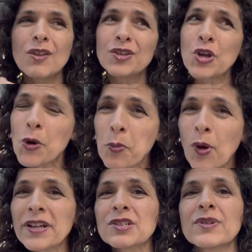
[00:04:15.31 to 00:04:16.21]
No
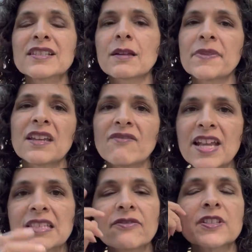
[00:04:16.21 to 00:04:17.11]
point in doing something
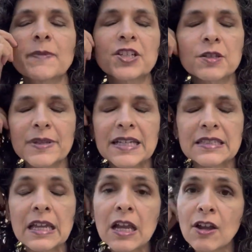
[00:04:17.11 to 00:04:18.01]
invasive, especially because,